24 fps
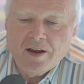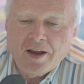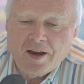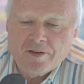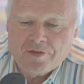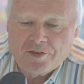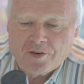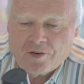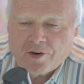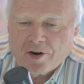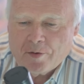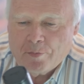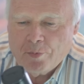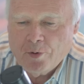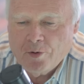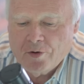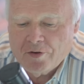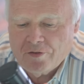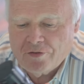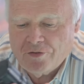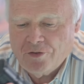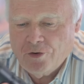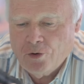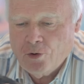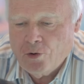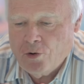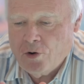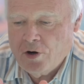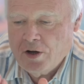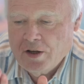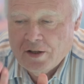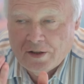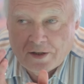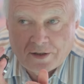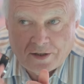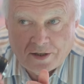
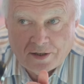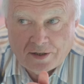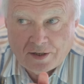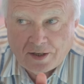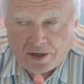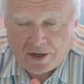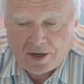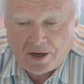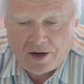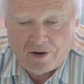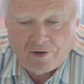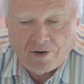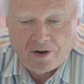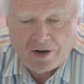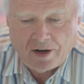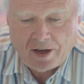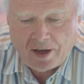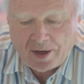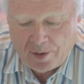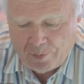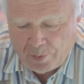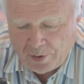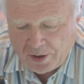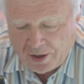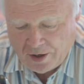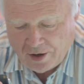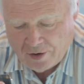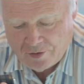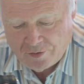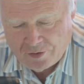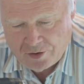F3.4, this is the current APO